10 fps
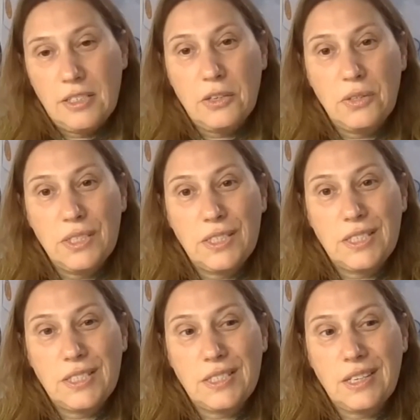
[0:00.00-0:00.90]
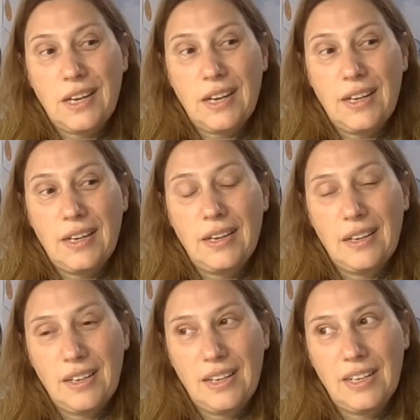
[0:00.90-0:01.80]
so it's, uh,
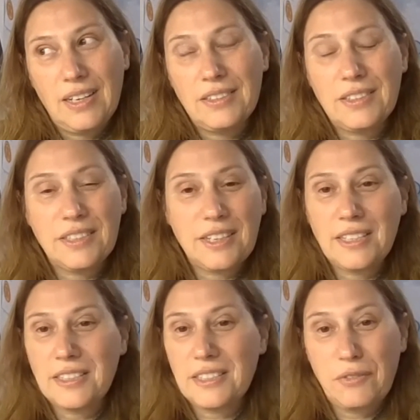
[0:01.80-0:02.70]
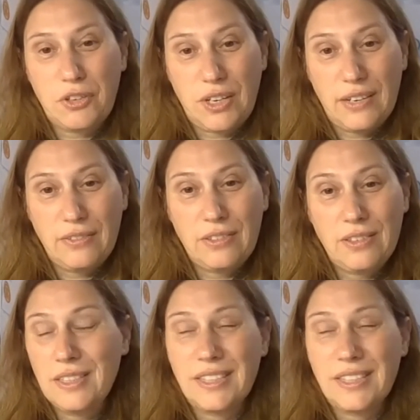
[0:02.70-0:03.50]
as I say, it never ever, it